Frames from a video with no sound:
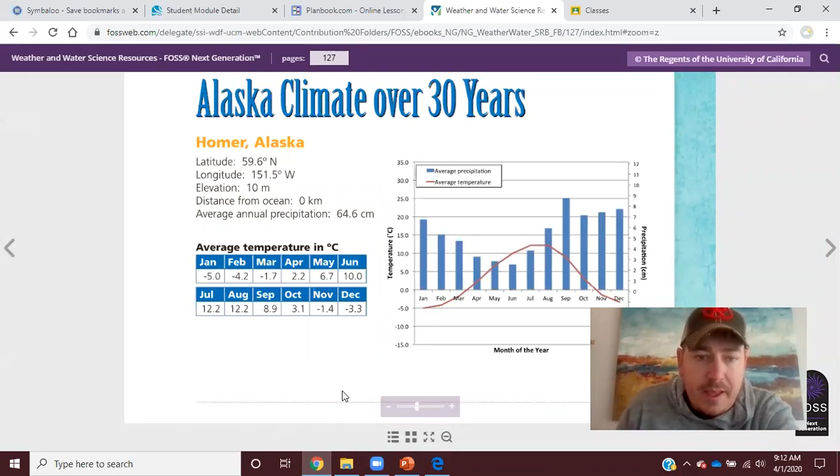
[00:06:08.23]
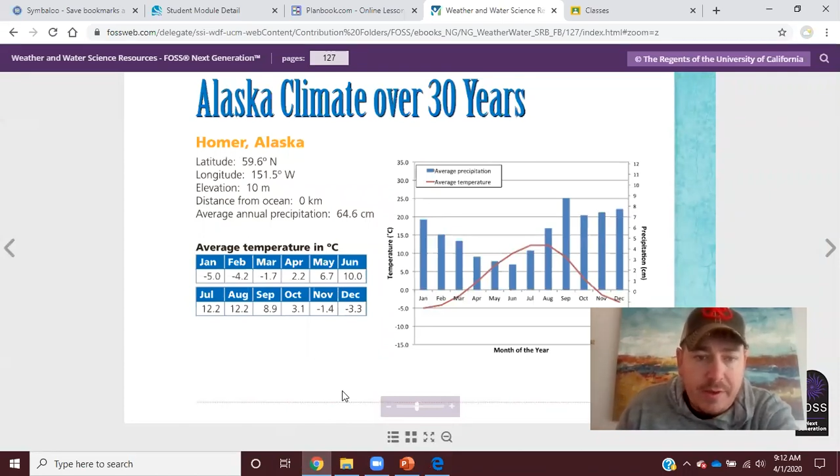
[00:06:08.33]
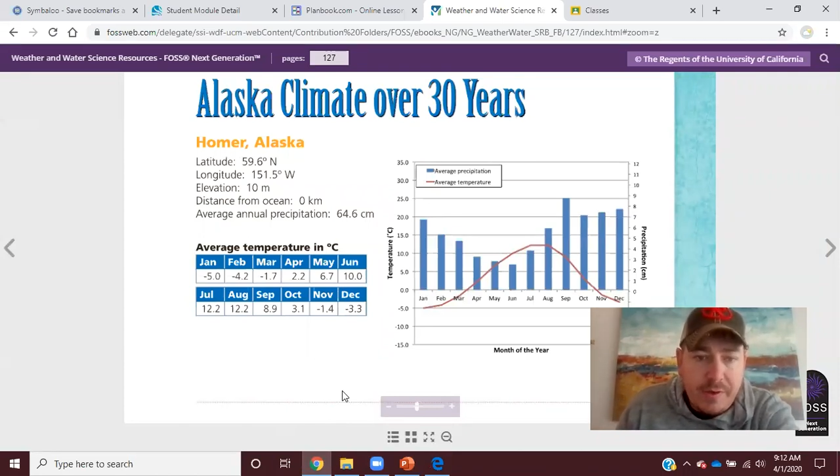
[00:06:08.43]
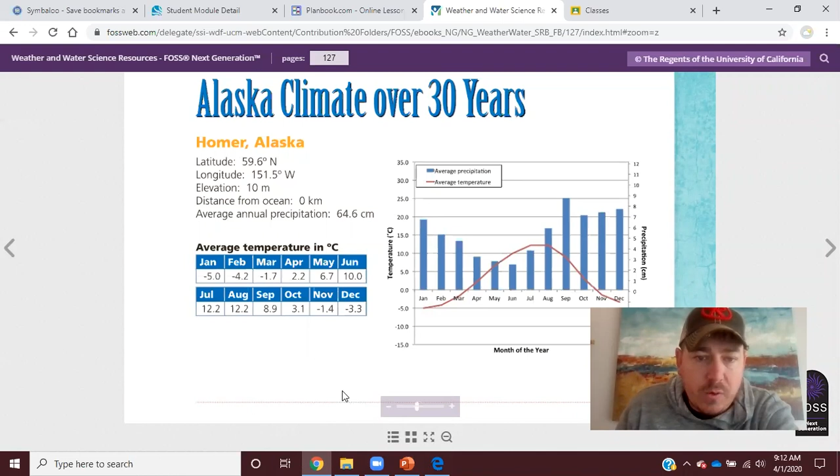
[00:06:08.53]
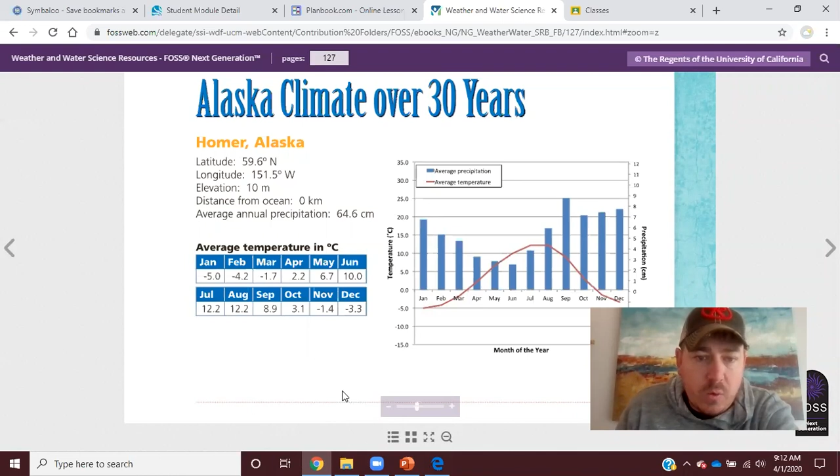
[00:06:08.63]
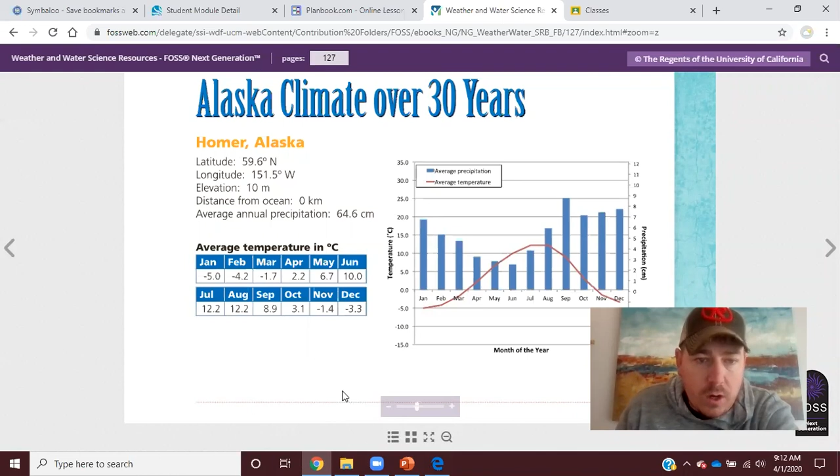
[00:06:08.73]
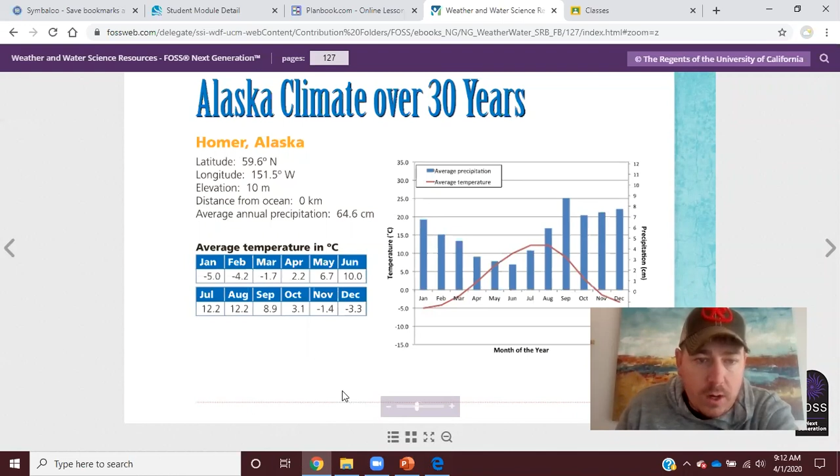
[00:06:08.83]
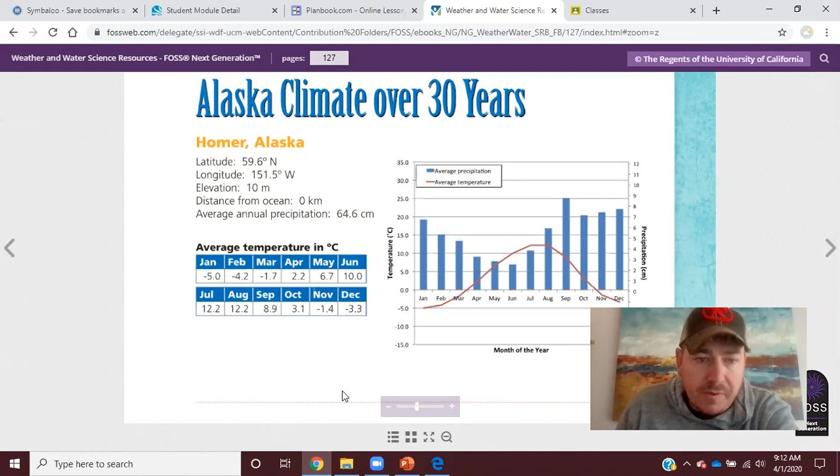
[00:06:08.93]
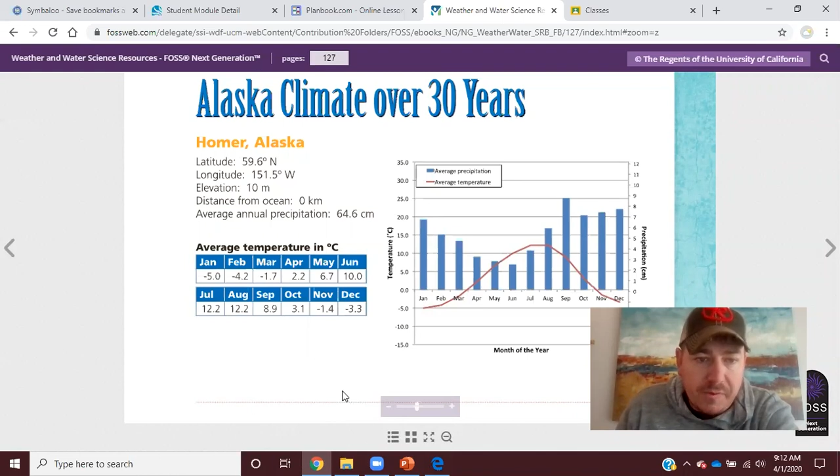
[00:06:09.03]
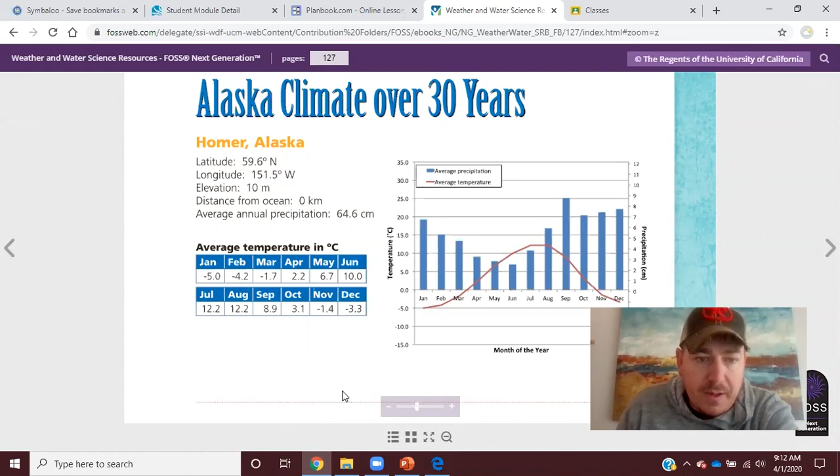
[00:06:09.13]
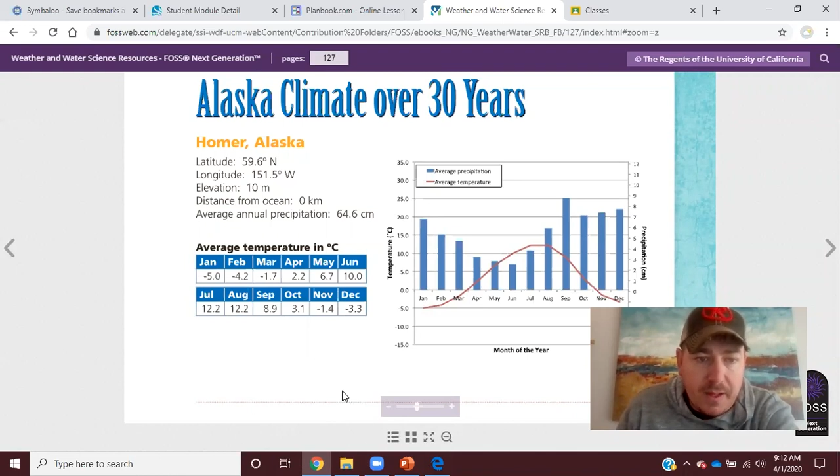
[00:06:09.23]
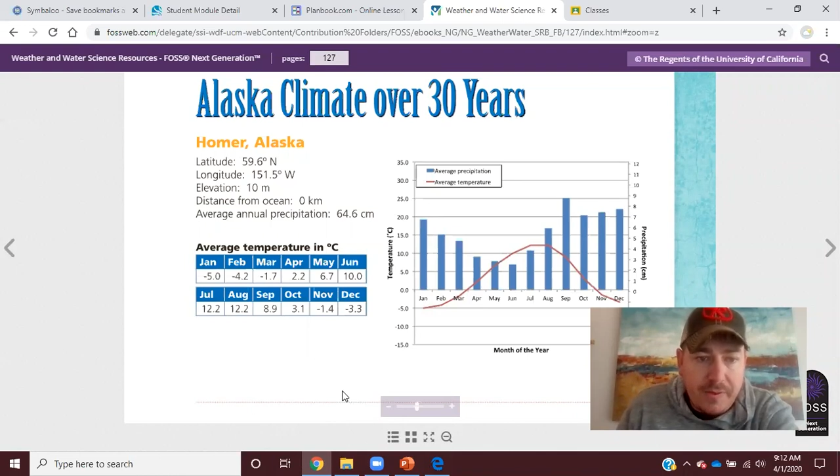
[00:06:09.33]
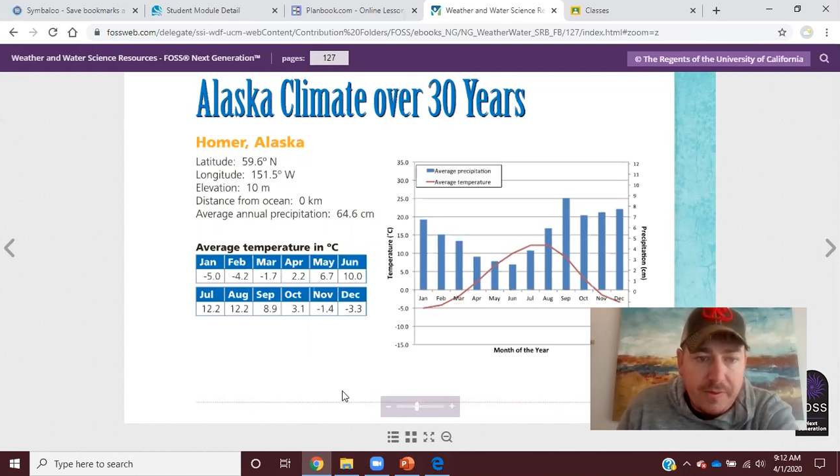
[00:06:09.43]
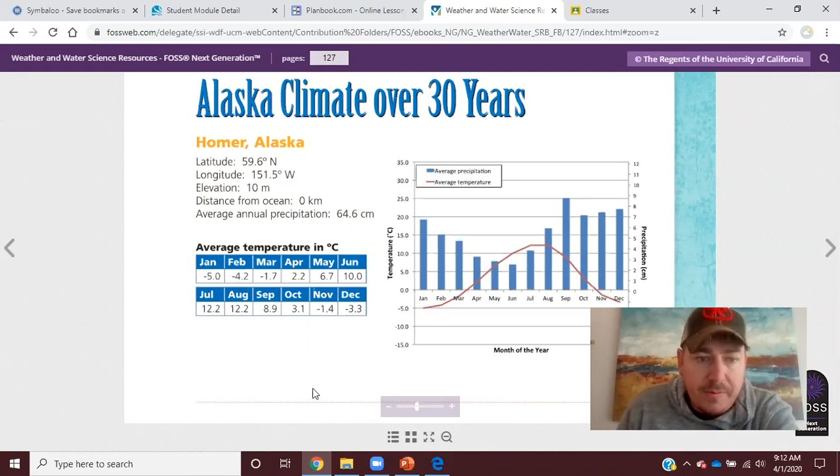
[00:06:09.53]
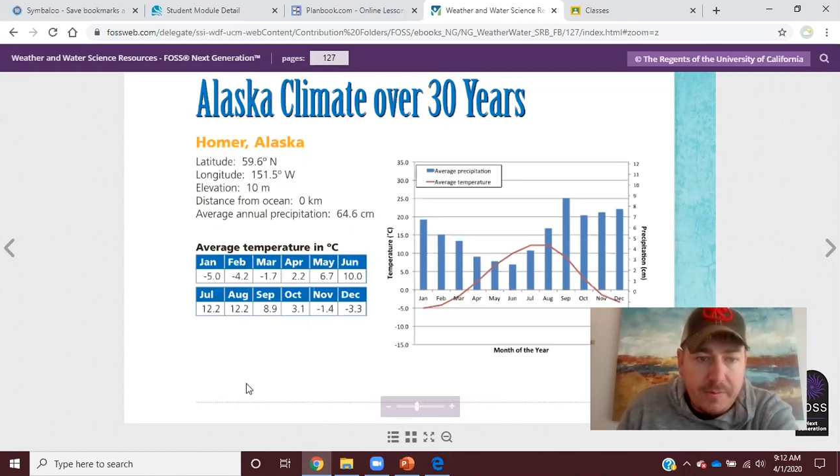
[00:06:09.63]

and your warmest month.